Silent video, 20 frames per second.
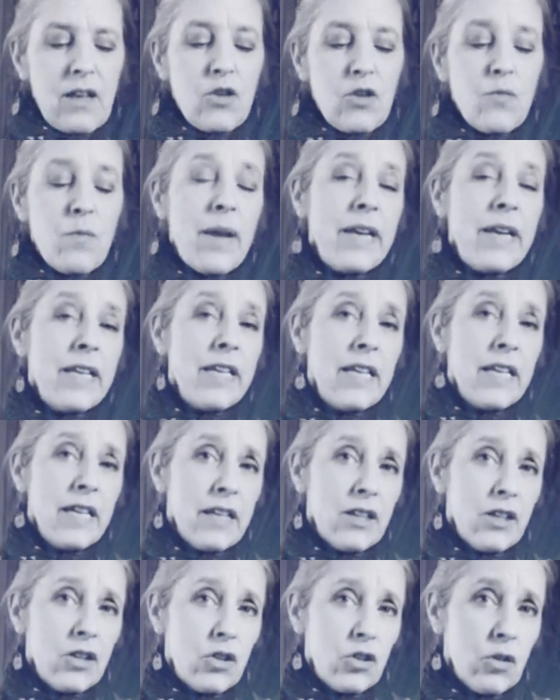you may
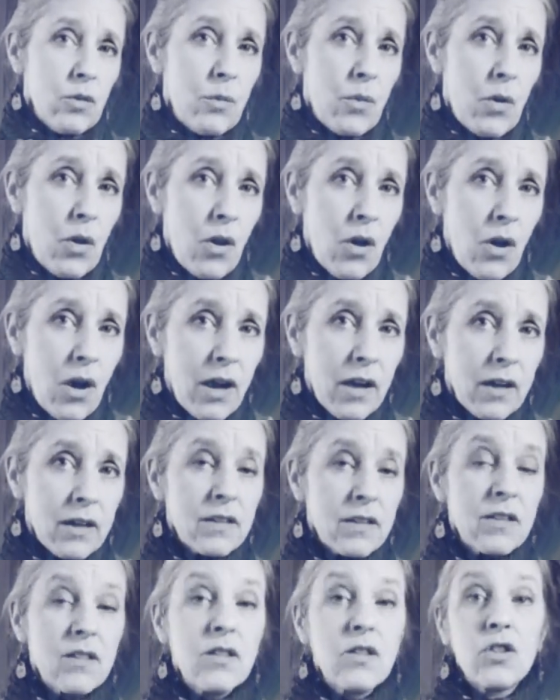need to
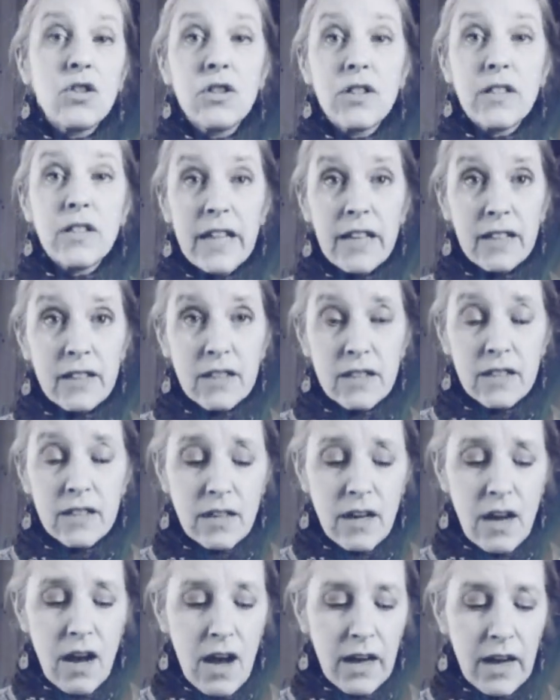pause, to take
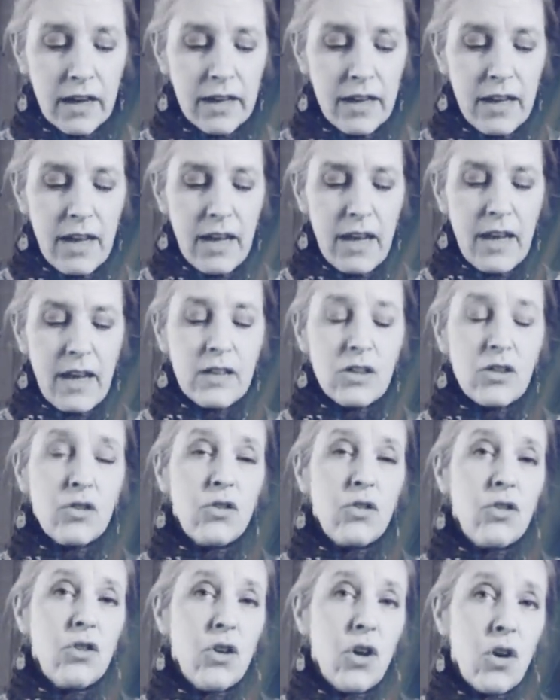stock,
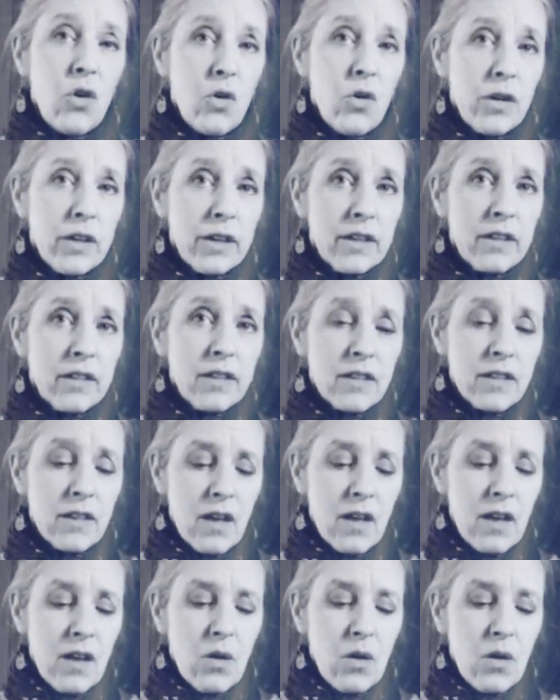to notice